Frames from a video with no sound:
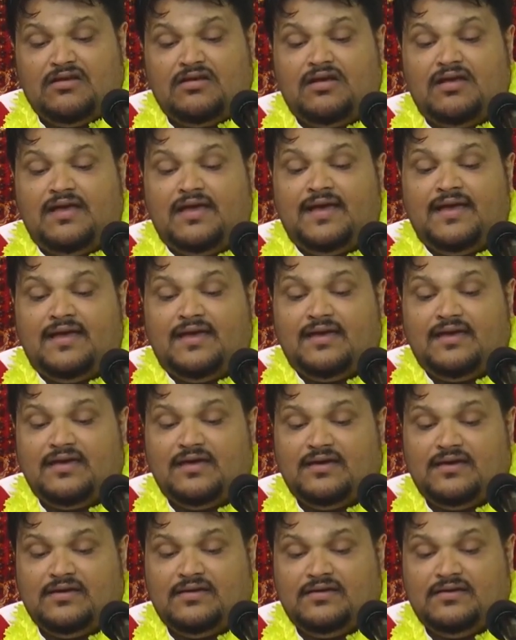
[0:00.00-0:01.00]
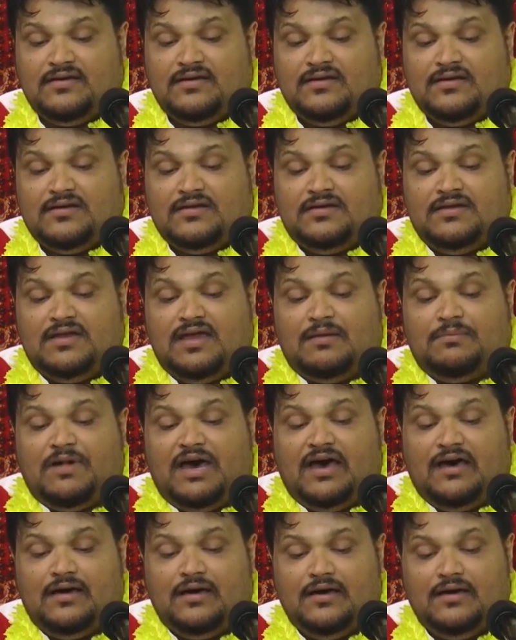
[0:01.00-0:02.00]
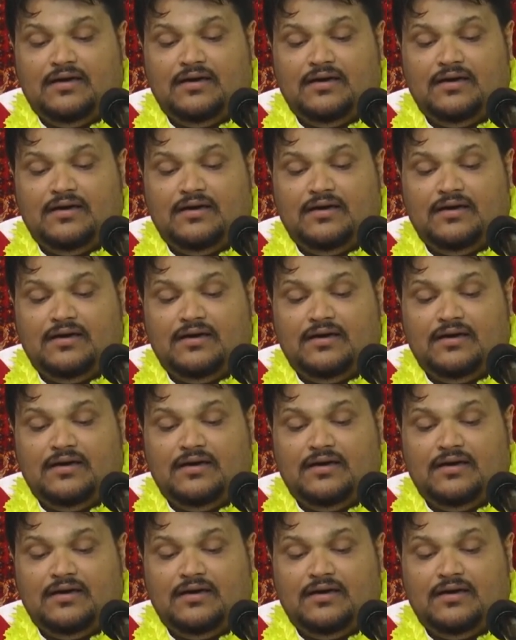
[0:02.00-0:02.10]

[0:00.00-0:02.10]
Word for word: Kring Nama.